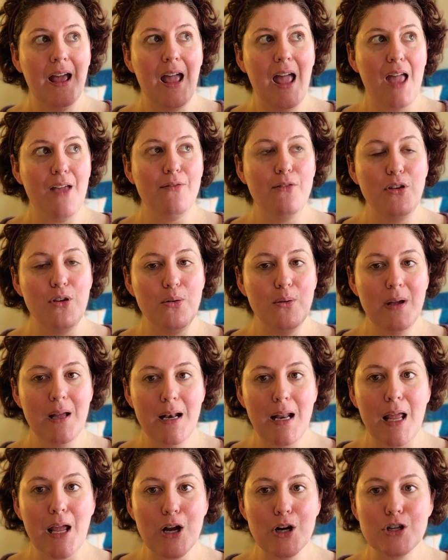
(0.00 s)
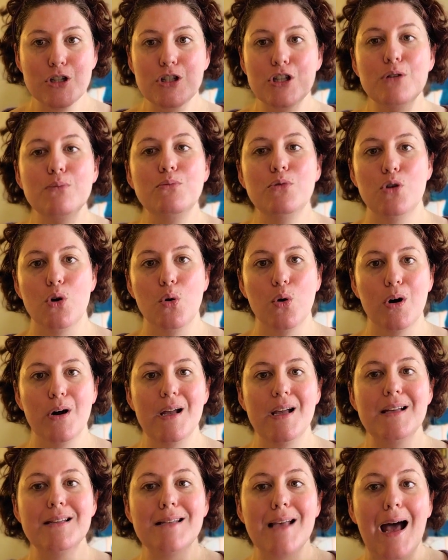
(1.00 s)
If you can hear some
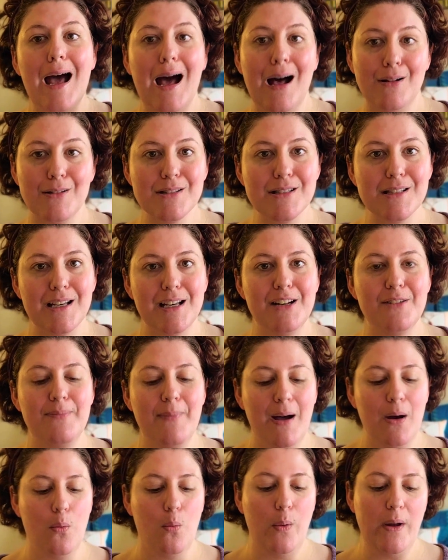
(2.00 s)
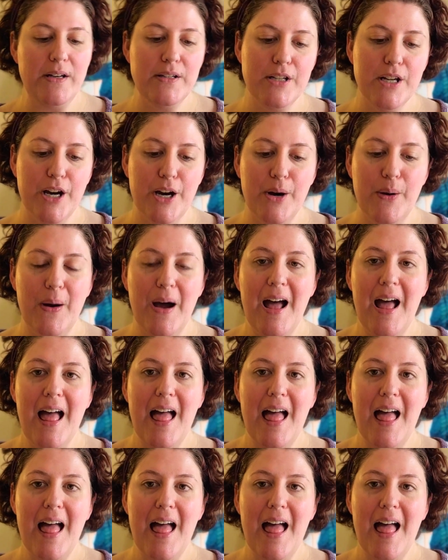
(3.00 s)
noise outside of my window,